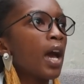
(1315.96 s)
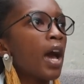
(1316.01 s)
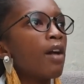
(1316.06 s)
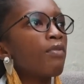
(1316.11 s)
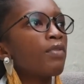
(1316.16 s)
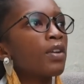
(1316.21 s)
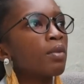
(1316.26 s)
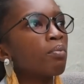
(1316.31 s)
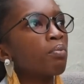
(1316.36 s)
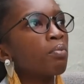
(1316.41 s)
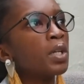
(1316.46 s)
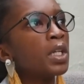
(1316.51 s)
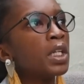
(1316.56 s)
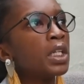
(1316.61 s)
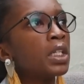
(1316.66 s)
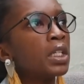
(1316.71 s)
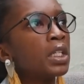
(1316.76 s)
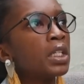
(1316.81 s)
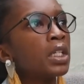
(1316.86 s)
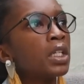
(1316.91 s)
Having
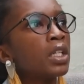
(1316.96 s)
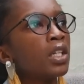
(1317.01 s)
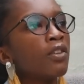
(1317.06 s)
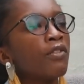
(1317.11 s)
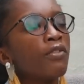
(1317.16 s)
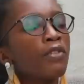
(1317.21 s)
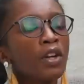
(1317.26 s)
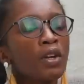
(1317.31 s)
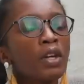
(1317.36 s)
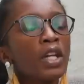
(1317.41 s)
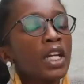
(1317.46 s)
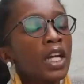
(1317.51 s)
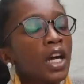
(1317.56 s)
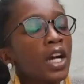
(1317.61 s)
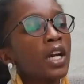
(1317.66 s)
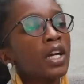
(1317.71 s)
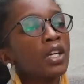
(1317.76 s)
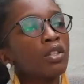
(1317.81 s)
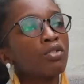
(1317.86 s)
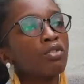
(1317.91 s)
been very
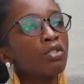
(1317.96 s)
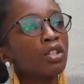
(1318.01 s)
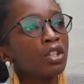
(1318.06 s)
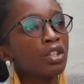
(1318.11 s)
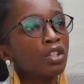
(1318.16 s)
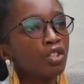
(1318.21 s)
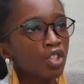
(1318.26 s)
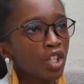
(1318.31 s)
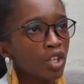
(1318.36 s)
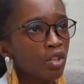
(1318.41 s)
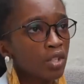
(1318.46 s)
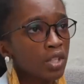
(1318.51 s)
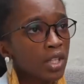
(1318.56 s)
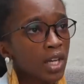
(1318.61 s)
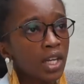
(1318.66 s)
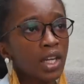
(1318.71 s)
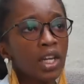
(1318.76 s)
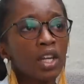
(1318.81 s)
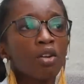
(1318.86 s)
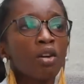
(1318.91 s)
young during the
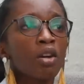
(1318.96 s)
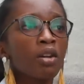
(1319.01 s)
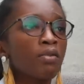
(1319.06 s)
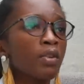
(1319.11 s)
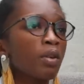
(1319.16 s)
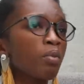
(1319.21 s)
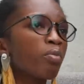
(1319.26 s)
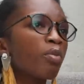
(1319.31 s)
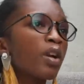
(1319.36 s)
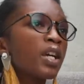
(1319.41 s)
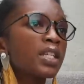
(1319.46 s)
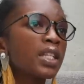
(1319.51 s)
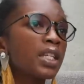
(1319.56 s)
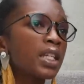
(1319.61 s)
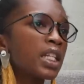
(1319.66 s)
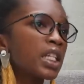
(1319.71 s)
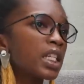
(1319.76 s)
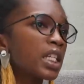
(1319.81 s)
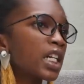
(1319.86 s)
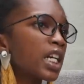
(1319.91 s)
genocide and not even
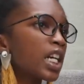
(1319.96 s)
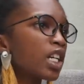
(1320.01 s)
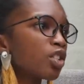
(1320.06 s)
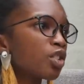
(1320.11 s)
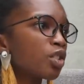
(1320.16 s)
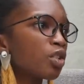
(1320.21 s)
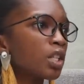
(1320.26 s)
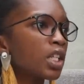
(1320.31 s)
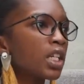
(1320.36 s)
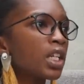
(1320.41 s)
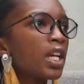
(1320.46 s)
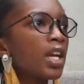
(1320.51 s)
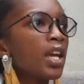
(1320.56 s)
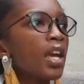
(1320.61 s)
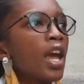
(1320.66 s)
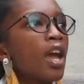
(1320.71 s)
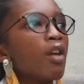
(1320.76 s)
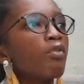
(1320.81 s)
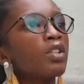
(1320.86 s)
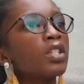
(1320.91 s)
present in the country,
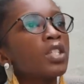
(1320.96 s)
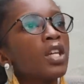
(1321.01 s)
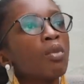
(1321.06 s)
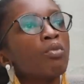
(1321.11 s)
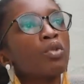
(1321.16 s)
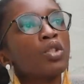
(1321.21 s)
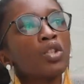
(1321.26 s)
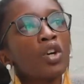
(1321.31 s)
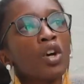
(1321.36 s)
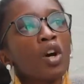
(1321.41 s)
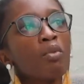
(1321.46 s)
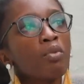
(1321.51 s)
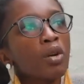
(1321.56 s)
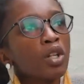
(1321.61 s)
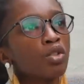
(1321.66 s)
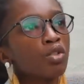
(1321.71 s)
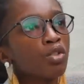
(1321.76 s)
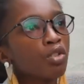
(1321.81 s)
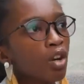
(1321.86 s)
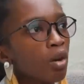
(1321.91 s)
every time we talk
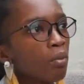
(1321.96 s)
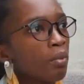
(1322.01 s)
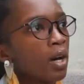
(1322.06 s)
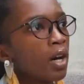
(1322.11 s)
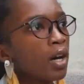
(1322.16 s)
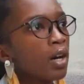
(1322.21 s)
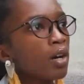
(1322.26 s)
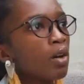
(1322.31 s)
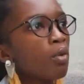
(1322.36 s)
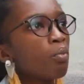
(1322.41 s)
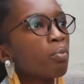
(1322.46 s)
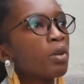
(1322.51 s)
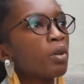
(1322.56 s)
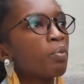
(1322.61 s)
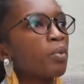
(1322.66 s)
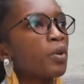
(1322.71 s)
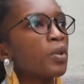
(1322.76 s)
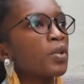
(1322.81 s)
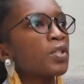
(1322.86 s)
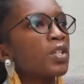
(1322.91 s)
about trauma,
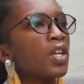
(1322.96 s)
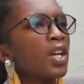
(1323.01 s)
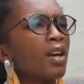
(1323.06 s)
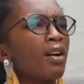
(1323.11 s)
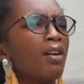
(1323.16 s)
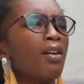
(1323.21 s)
people say,